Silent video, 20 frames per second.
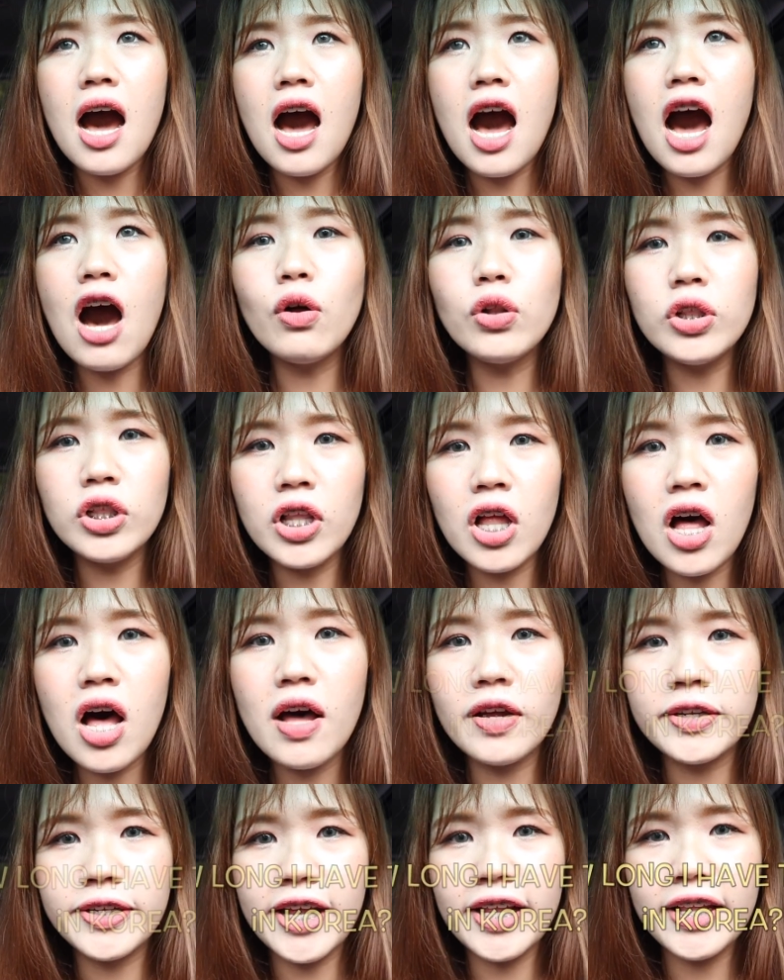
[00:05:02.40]
how
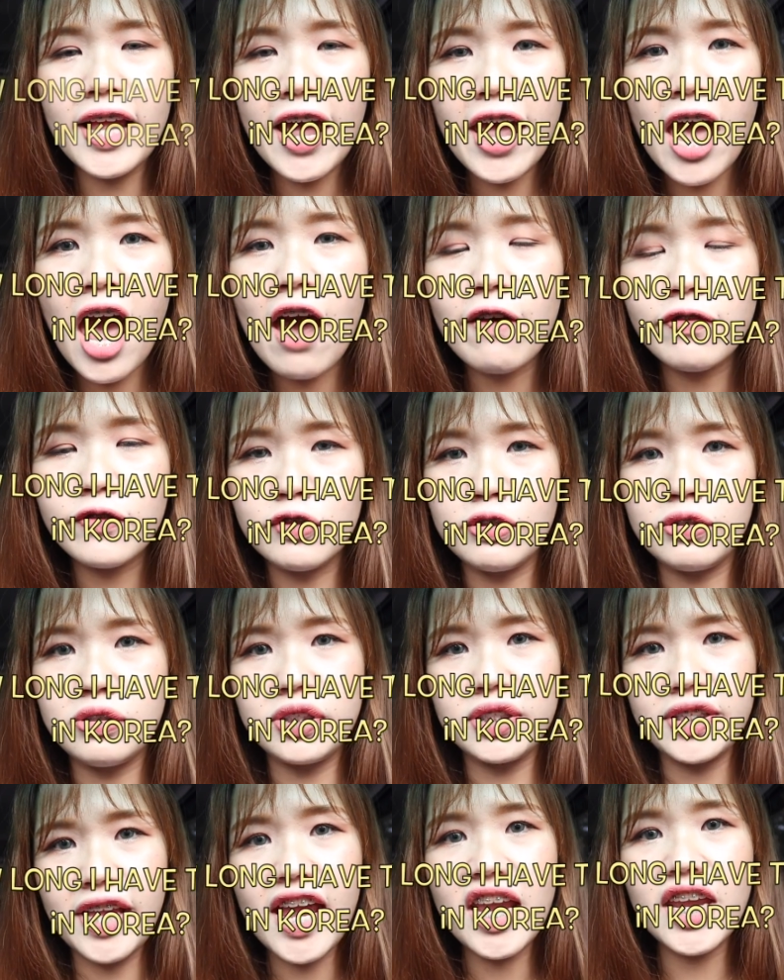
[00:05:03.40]
long that I have to
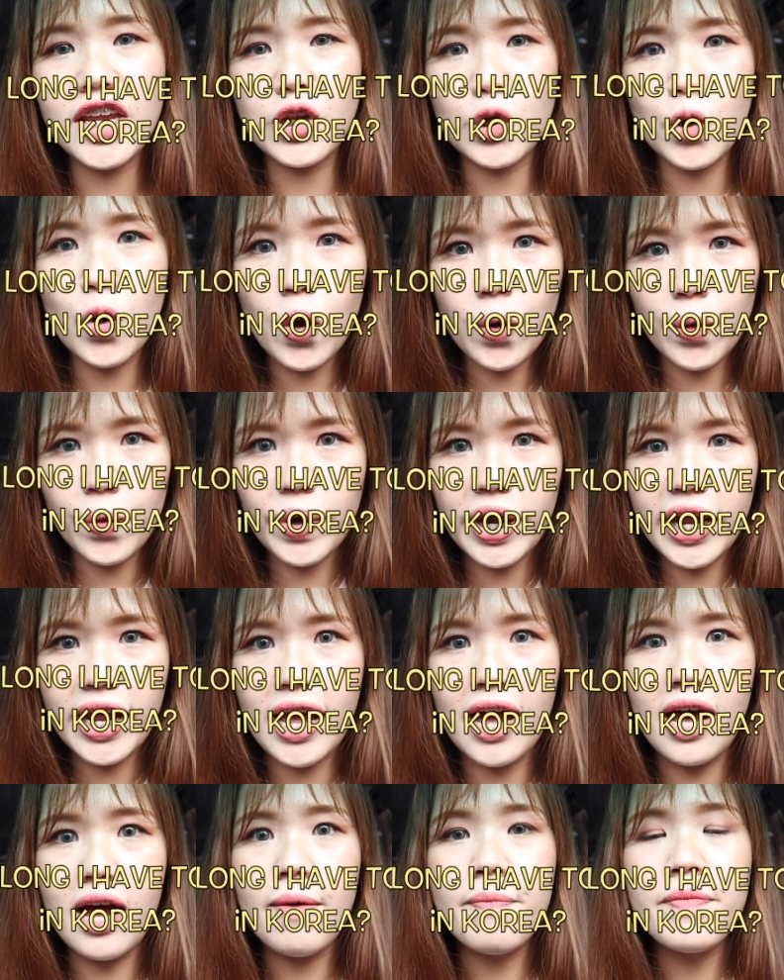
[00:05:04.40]
stay in
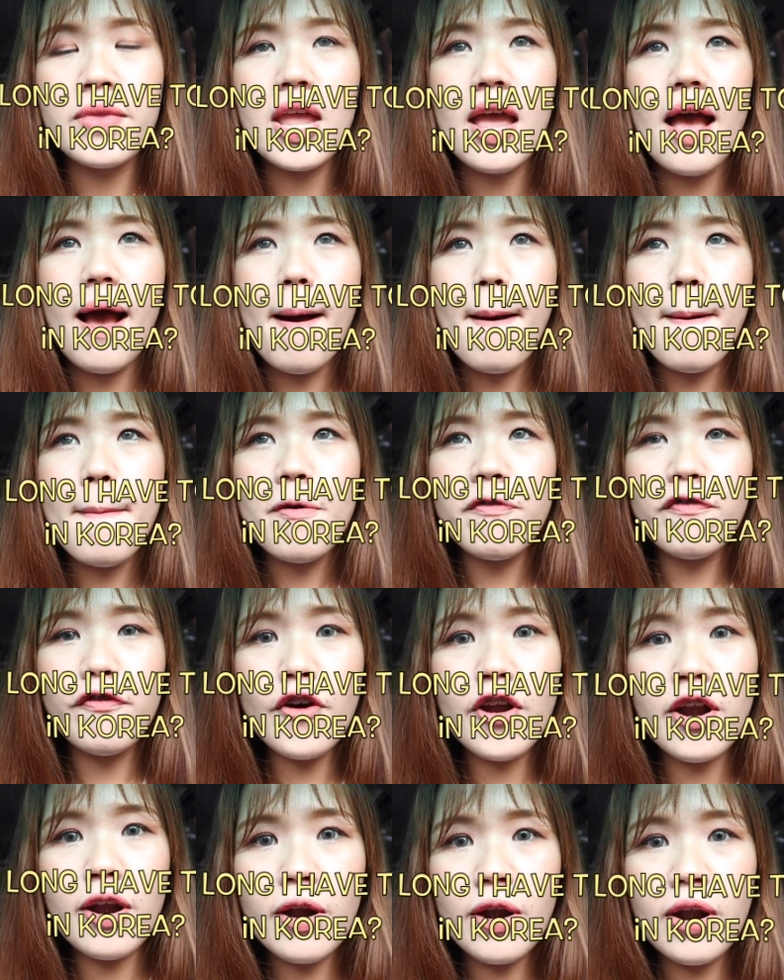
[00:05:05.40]
Korea.
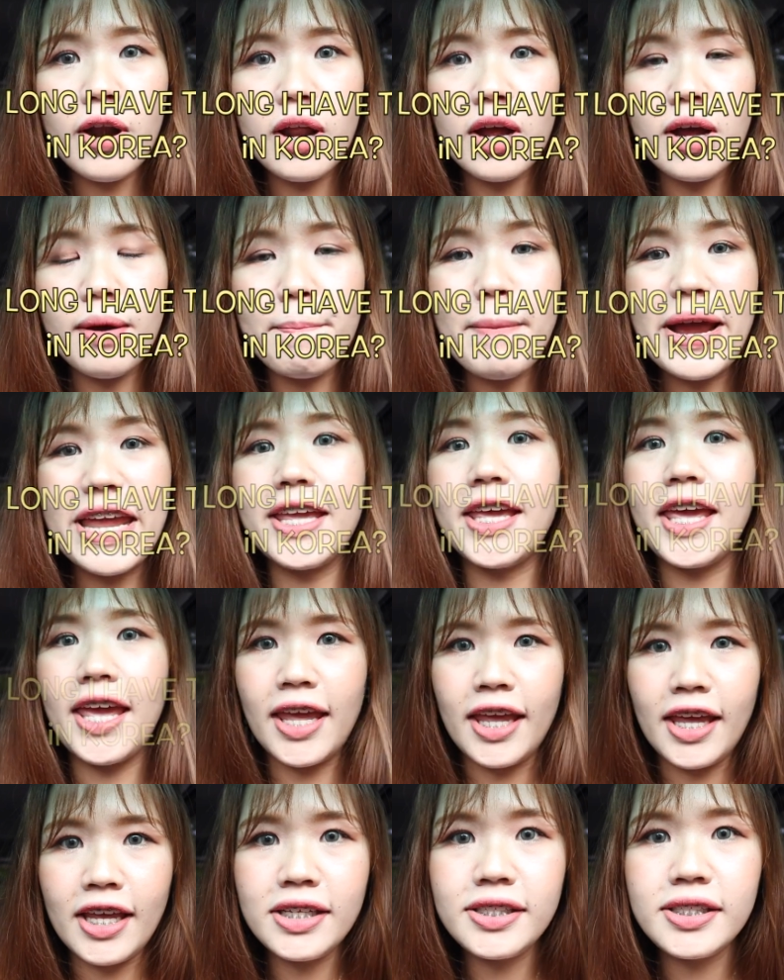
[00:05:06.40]
For my
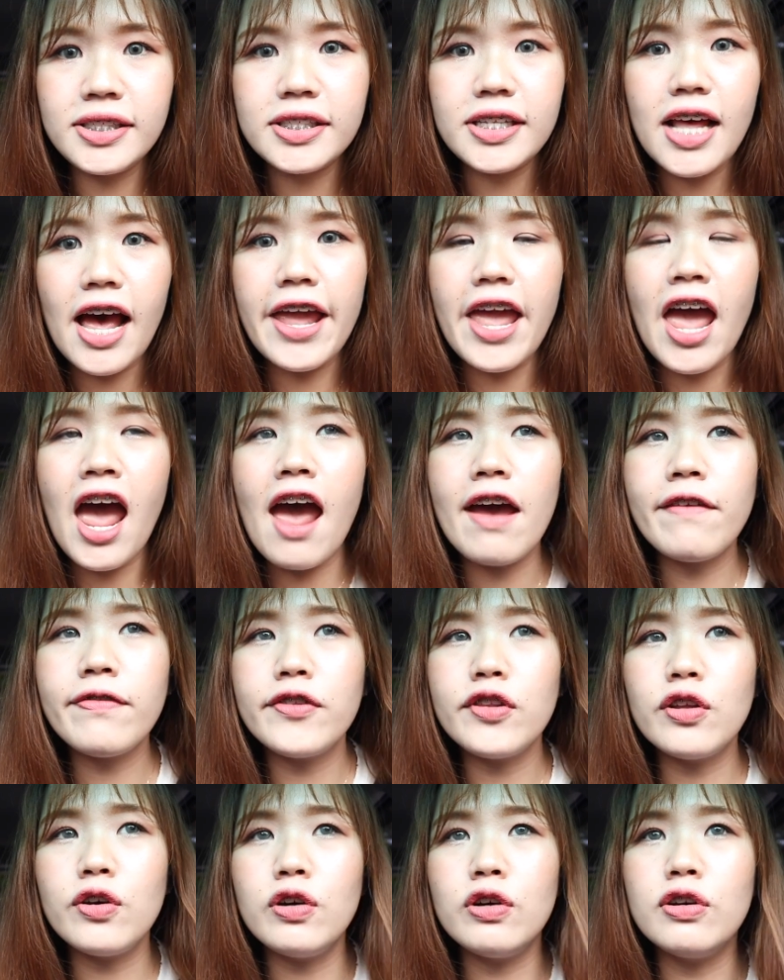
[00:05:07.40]
case, I
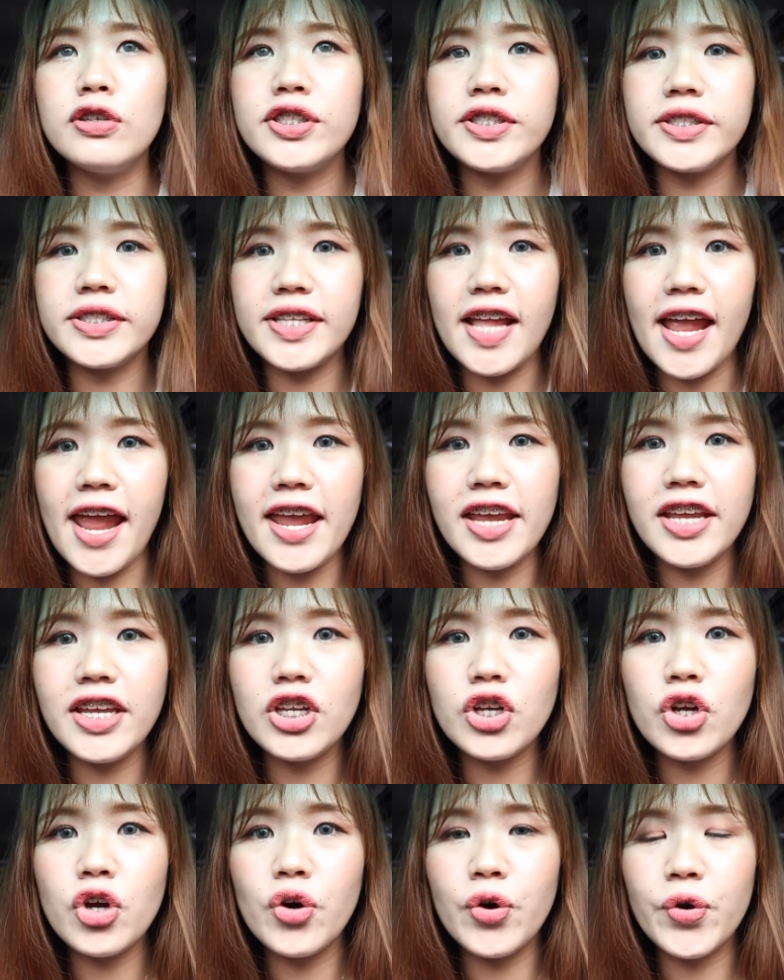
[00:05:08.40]
have to stay
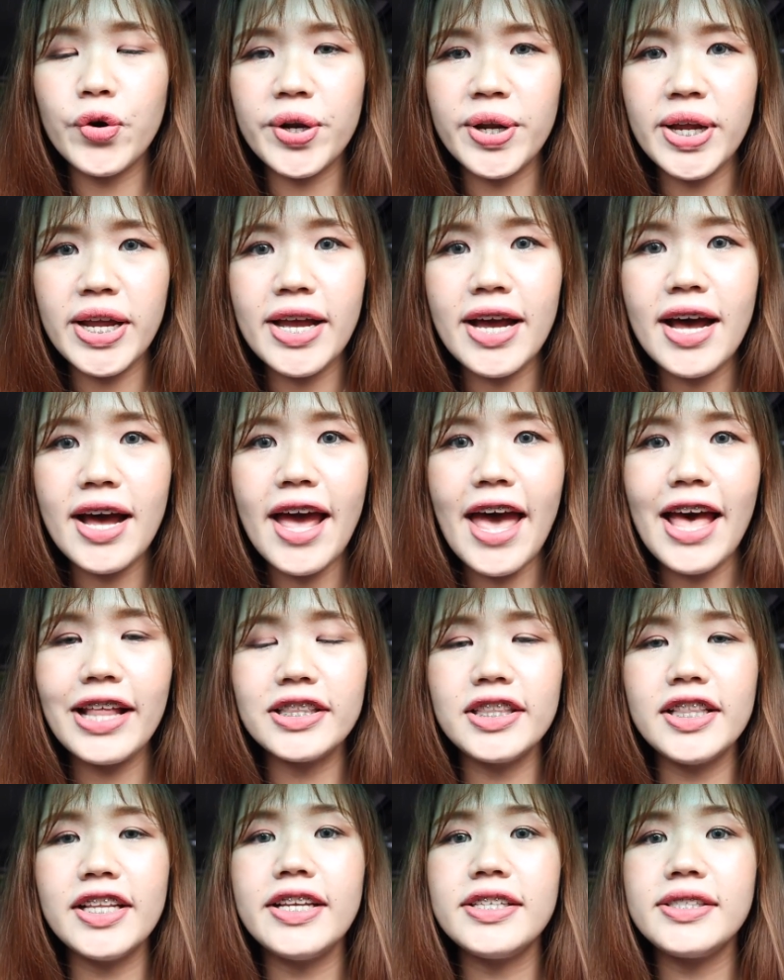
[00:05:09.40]
in Korea
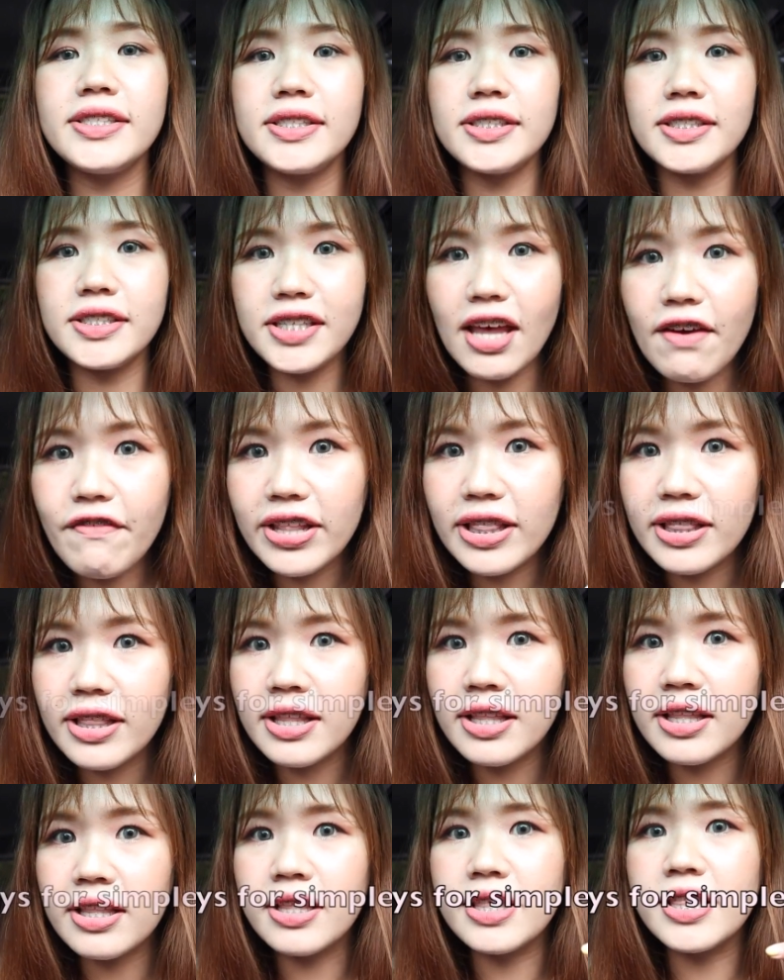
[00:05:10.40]
at least
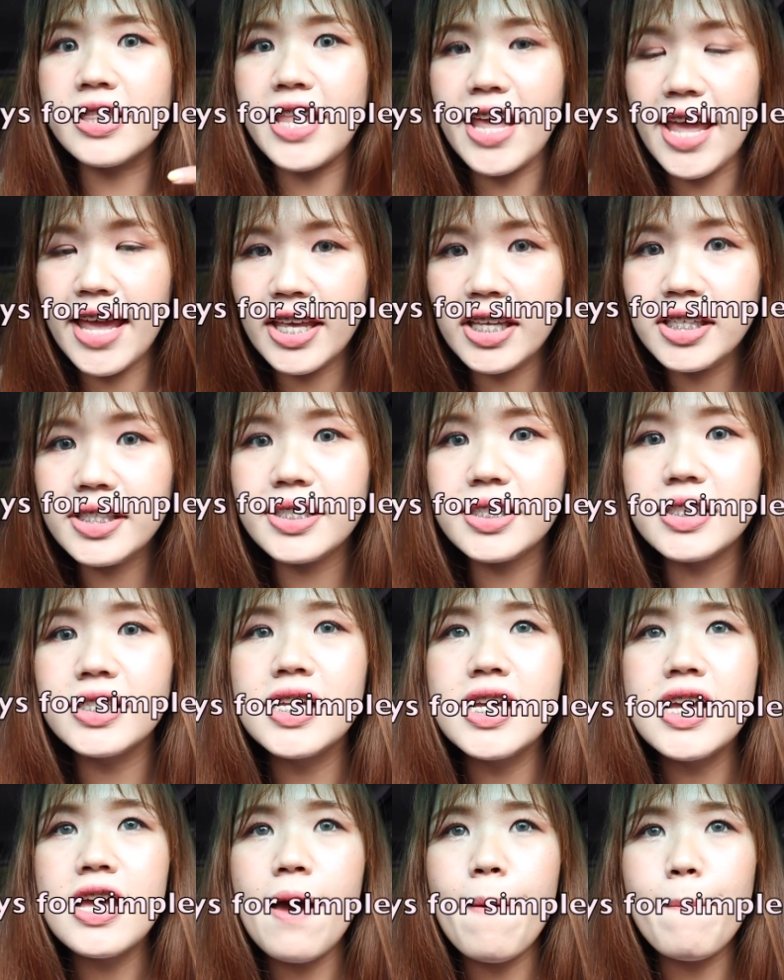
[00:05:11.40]
7 days
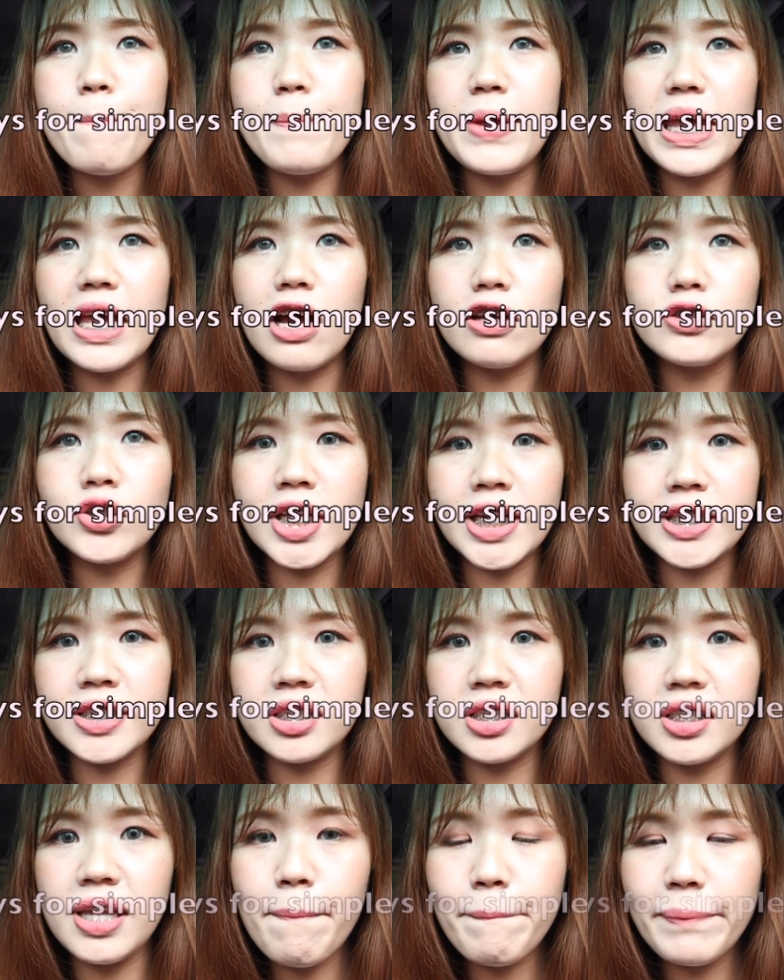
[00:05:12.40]
because
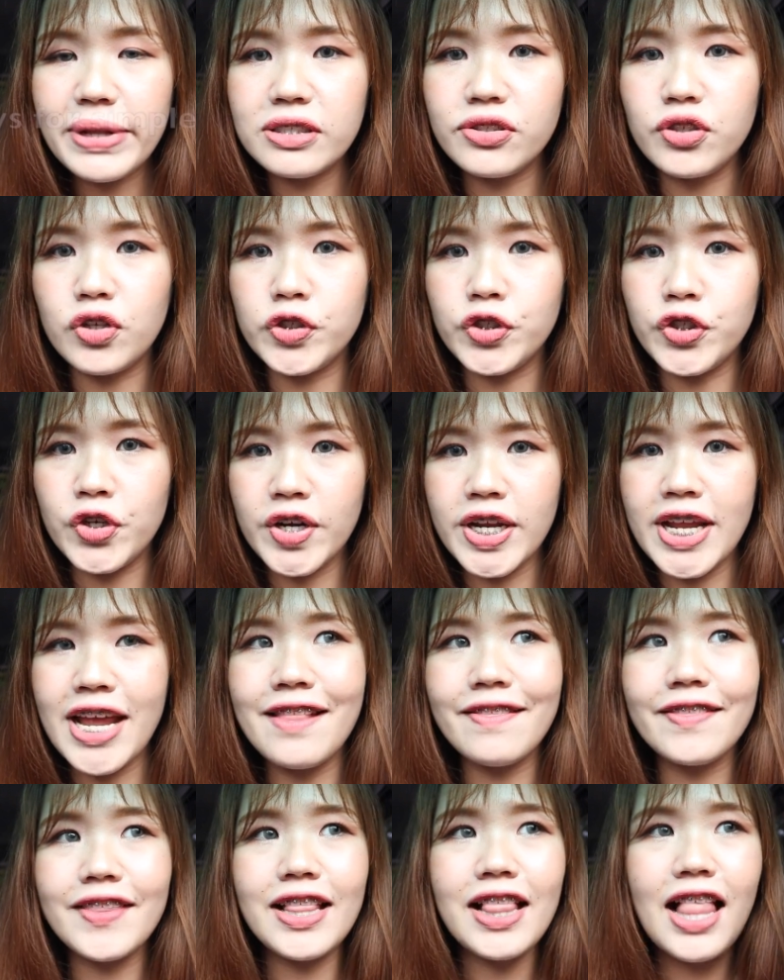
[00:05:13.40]
it's simple surgery
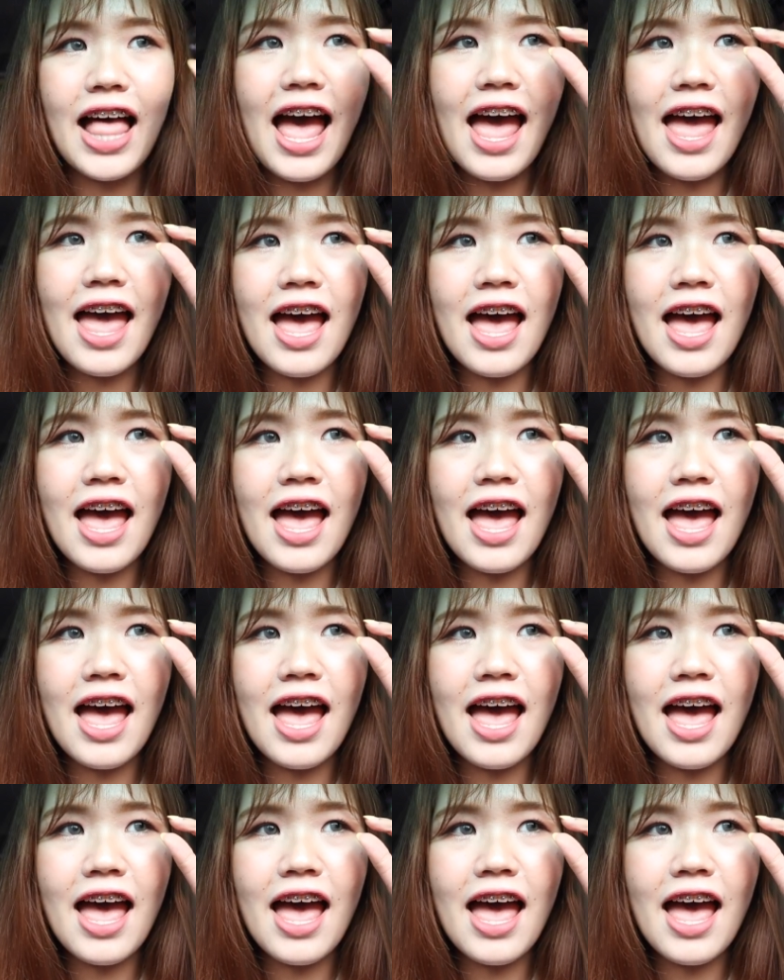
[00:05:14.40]
until